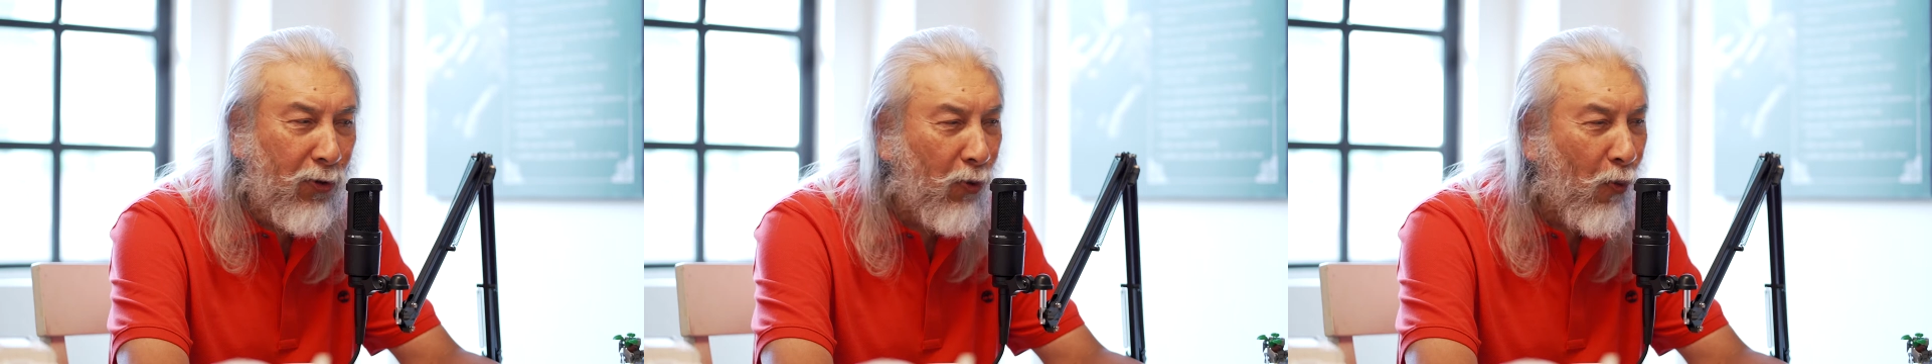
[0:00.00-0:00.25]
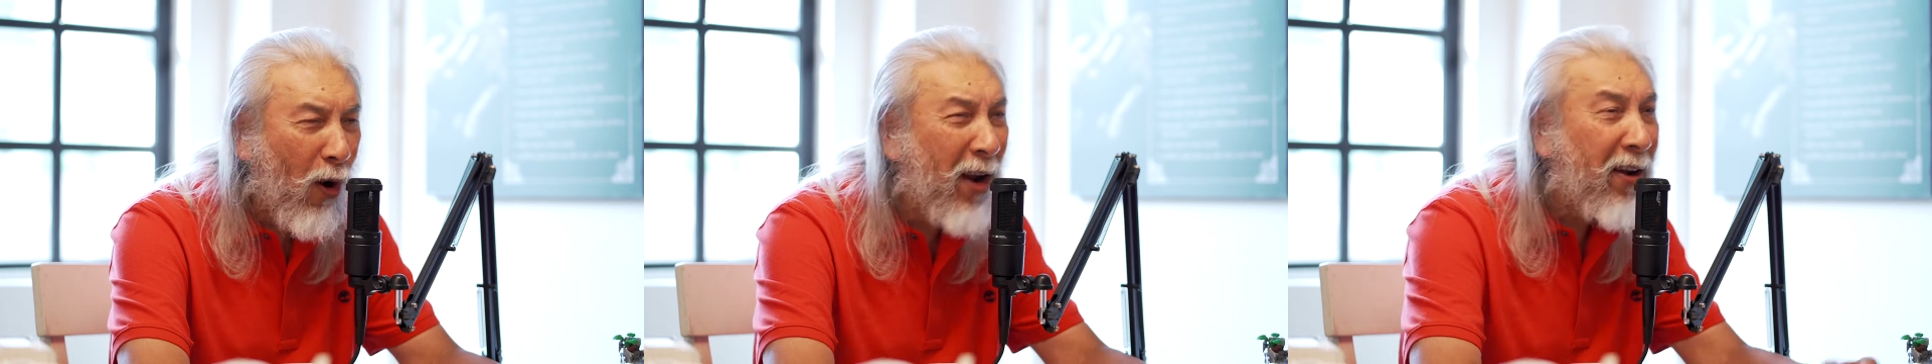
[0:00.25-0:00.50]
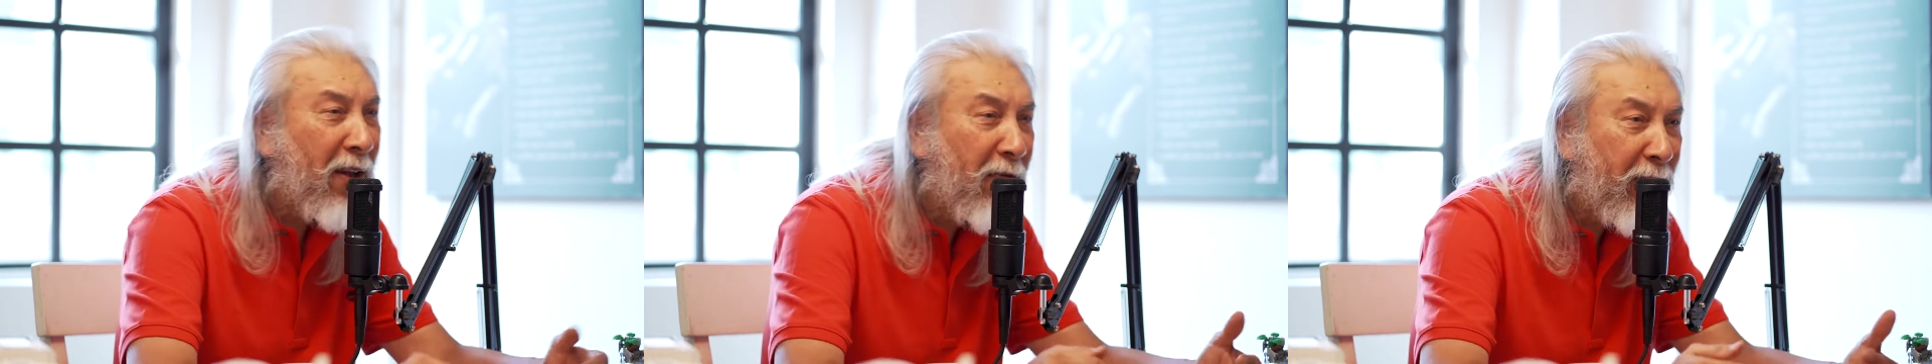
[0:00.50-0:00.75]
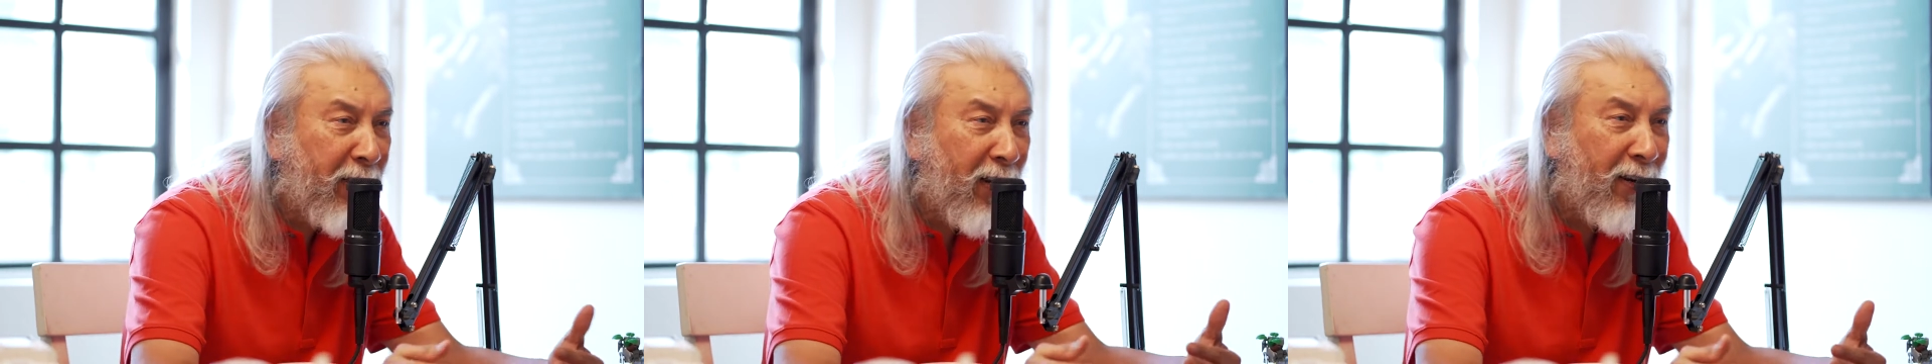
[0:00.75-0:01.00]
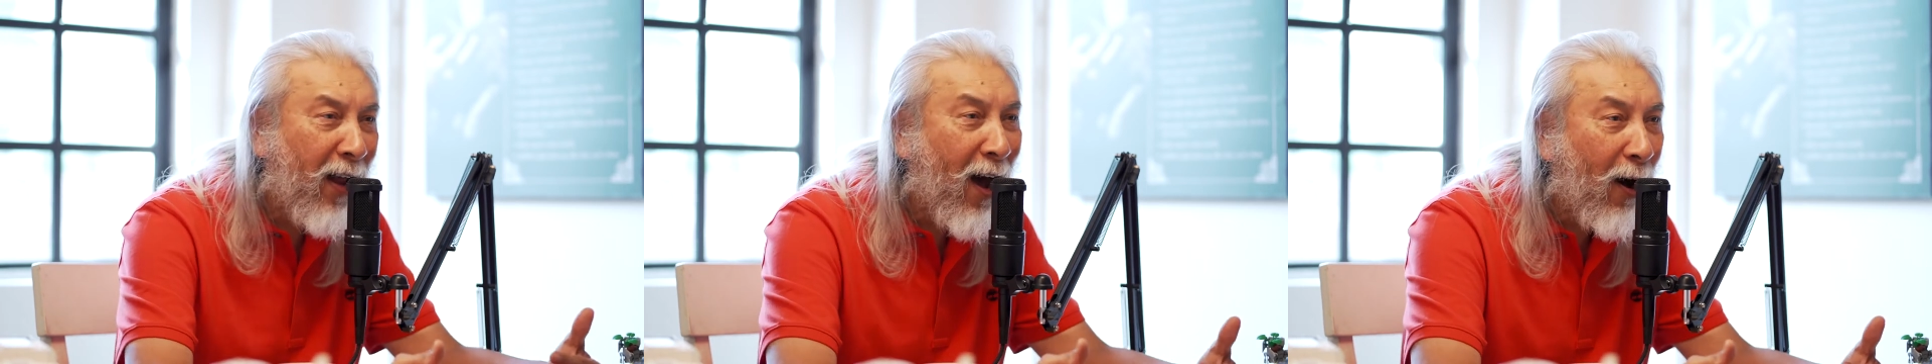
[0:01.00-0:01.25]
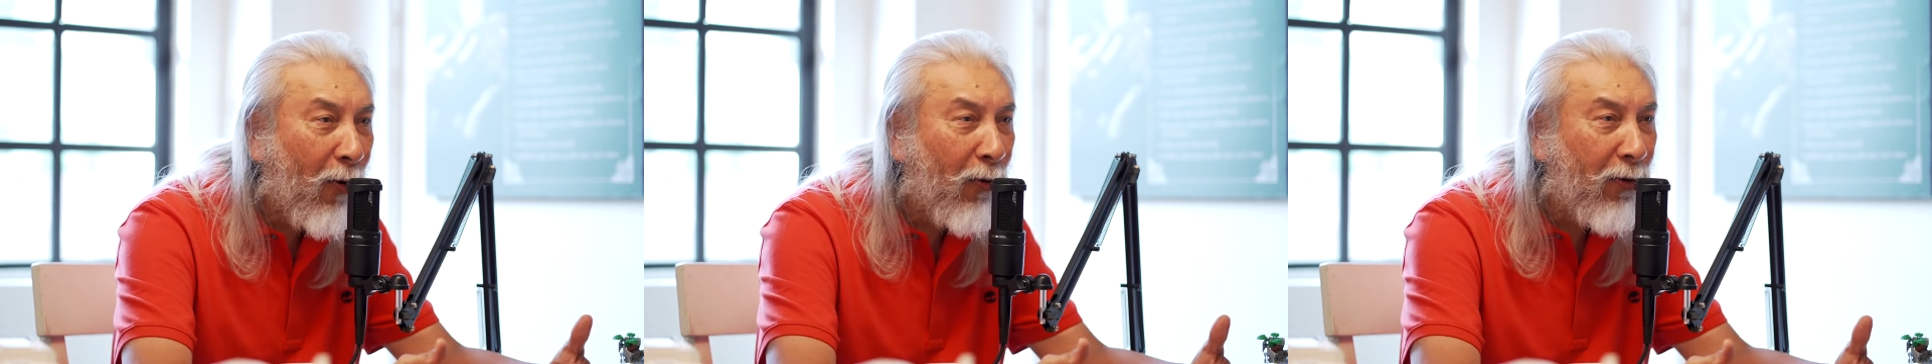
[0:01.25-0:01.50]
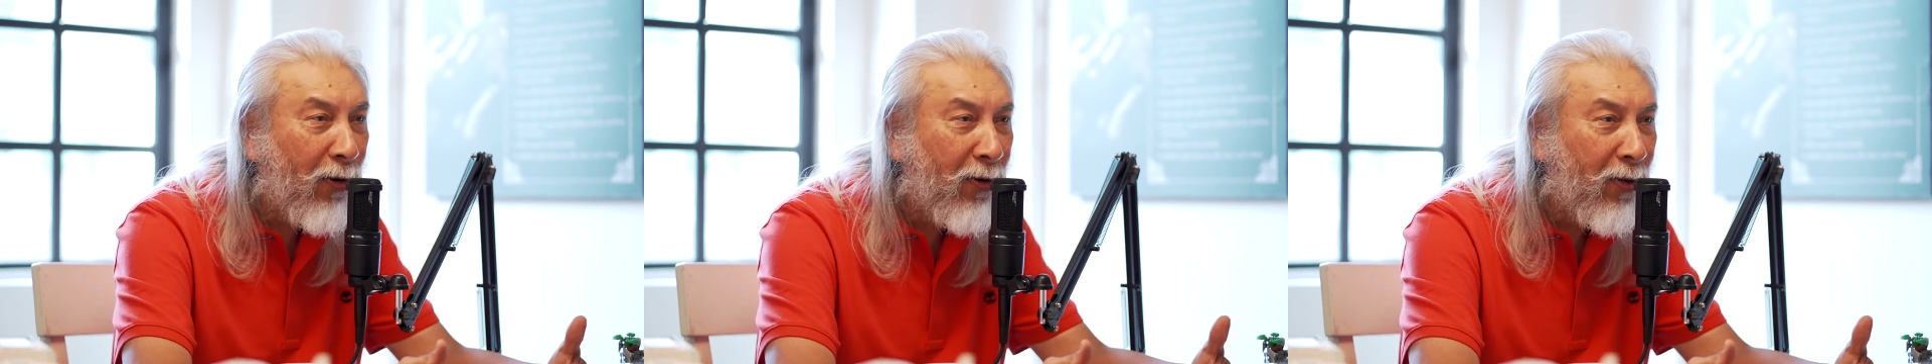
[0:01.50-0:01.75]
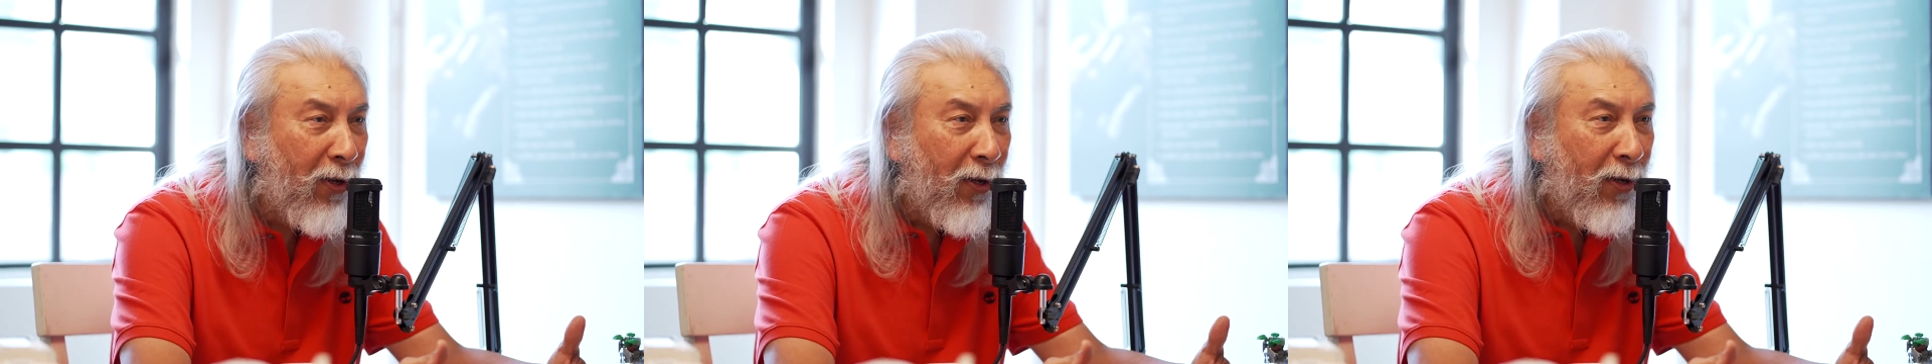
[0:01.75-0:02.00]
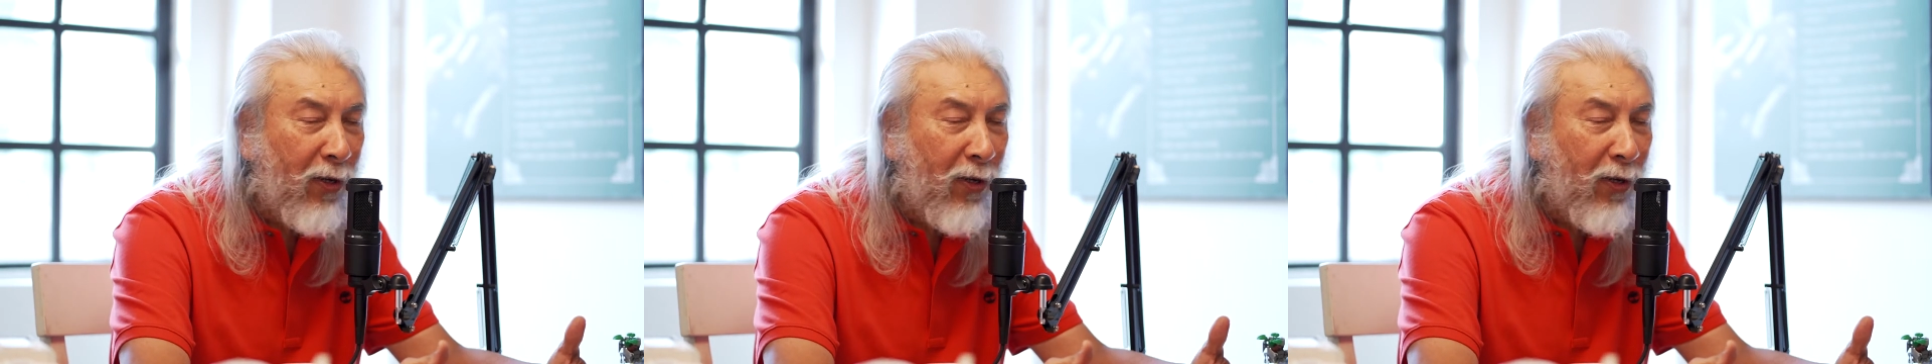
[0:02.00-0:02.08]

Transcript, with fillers: you want everything now, you know.